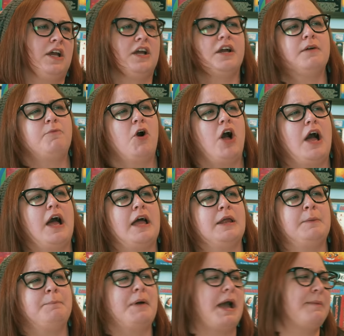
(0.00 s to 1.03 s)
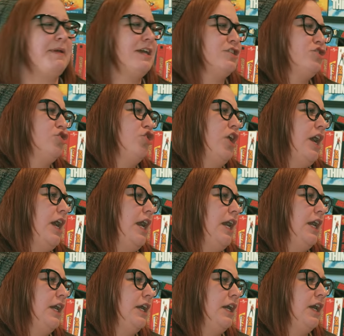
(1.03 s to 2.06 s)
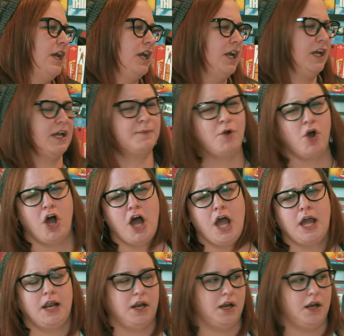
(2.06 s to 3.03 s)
Come on, she, buy me a drink. Oh, okay, wait, wait, wait. Come Before on.